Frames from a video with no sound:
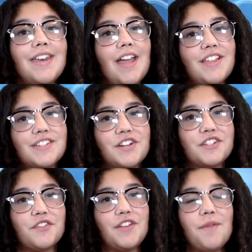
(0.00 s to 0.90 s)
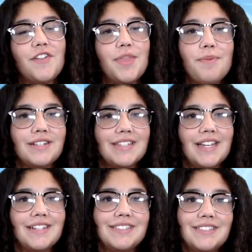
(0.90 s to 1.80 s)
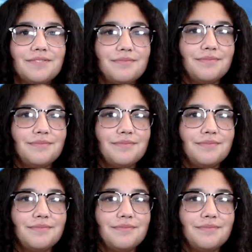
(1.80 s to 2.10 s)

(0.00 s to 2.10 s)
Now let's go to Sophia for the birthdays.